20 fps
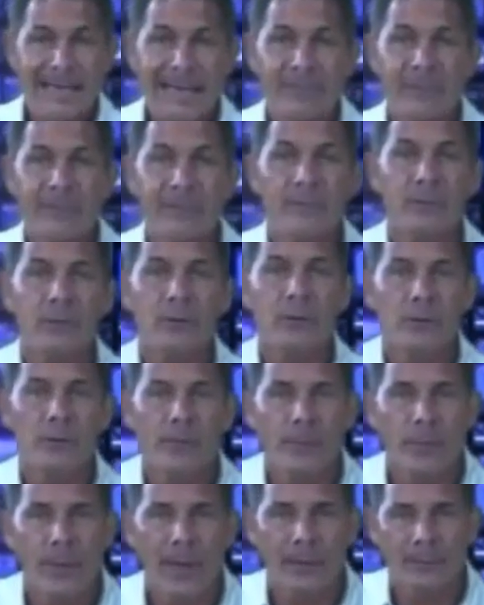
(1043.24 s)
I never even knew
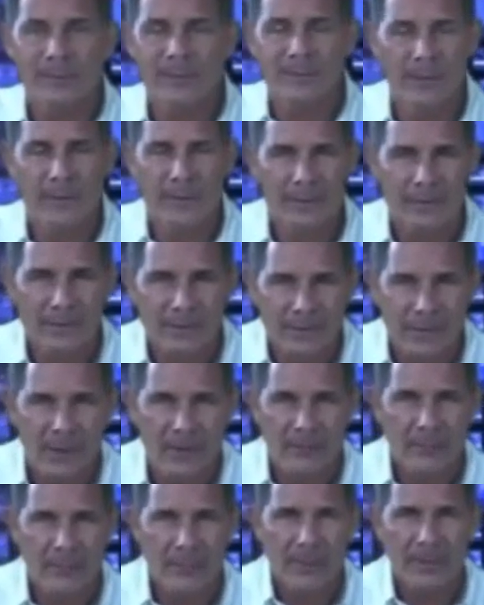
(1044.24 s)
the product was even on the
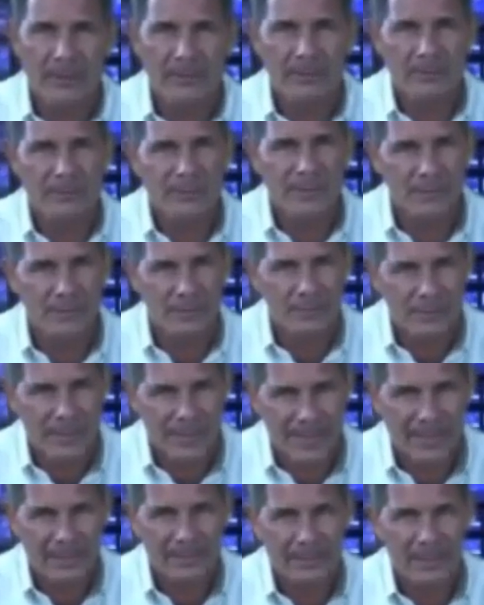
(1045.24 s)
shelf because those shelves
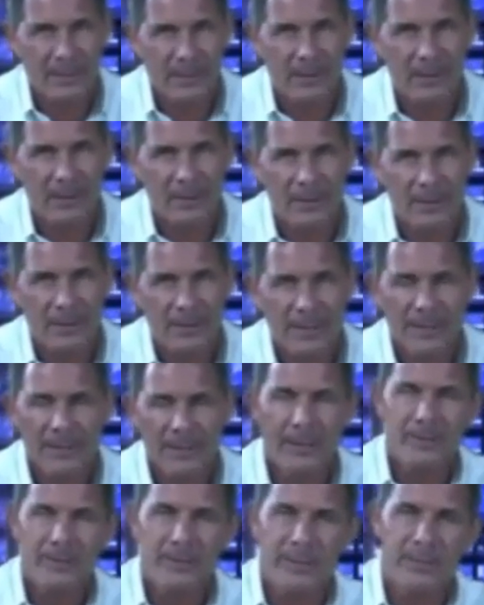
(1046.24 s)
cannot talk.
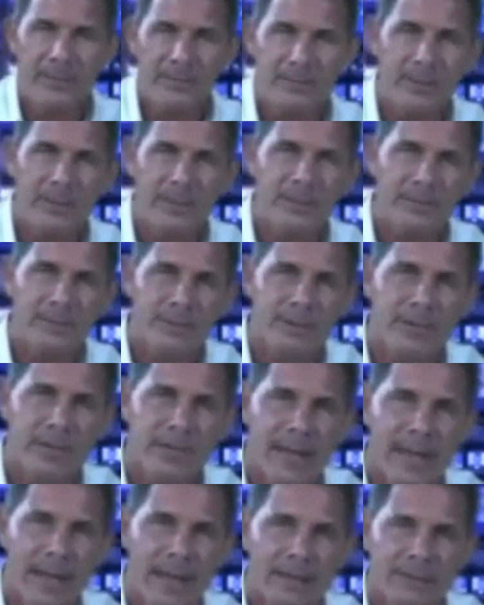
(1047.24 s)
Here, here's, here's a good
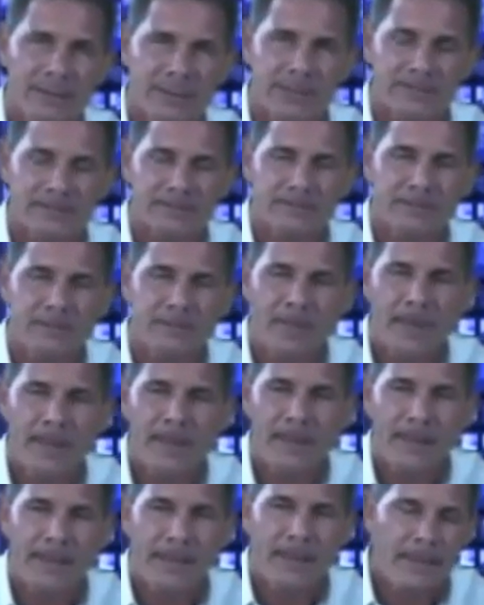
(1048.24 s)
analogy.
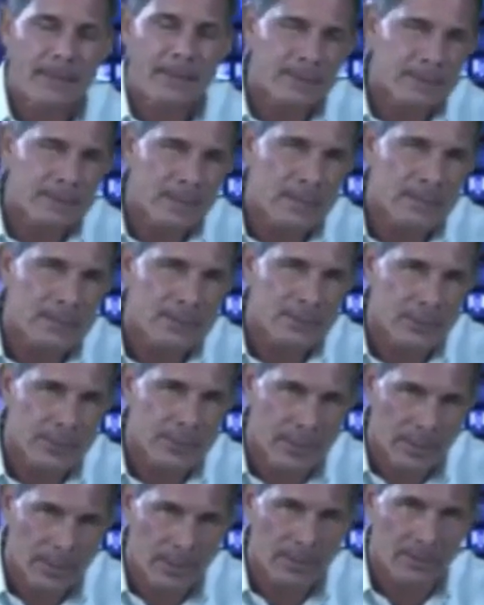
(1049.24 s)
In this
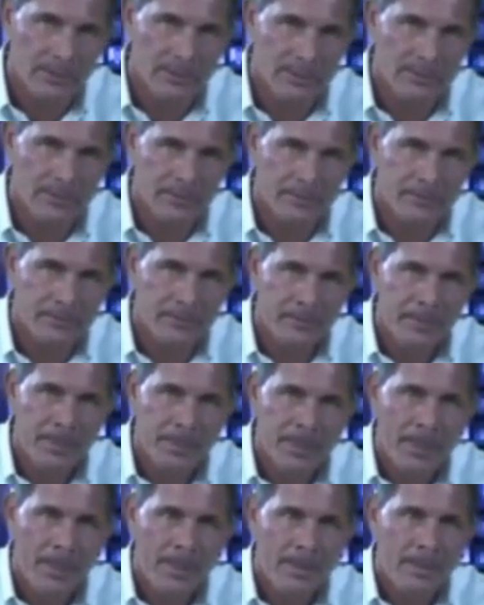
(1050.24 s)
country alone,
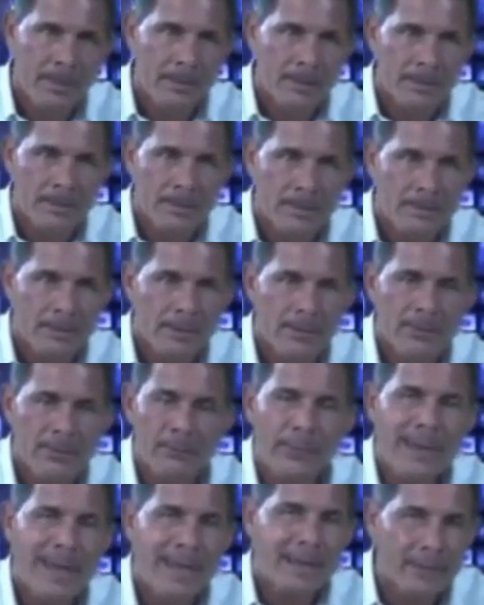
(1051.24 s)

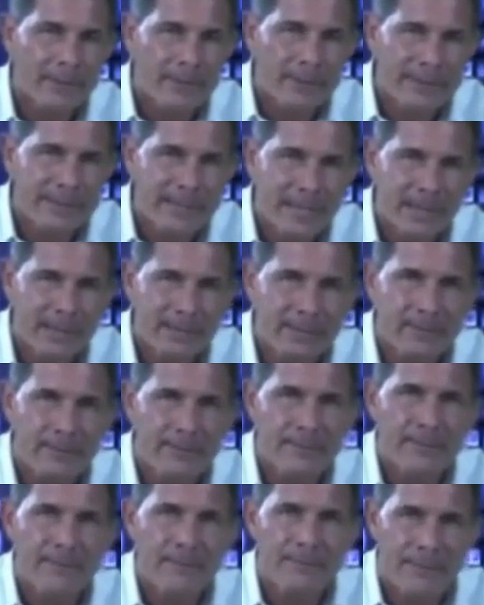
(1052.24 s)
three out of every 10
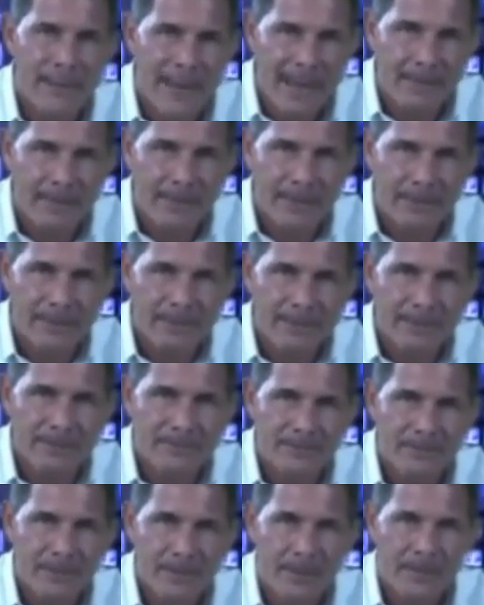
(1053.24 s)
families
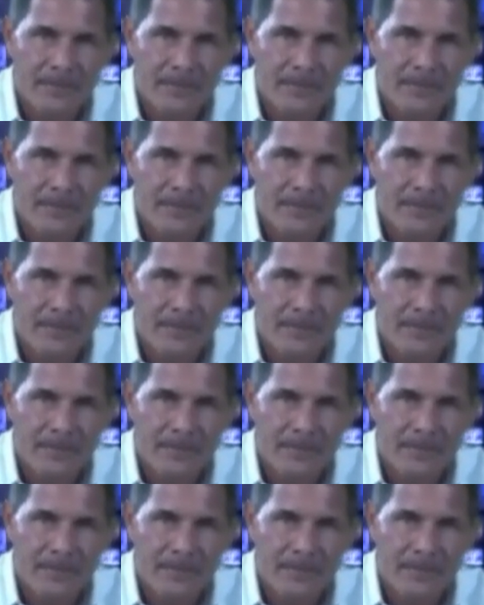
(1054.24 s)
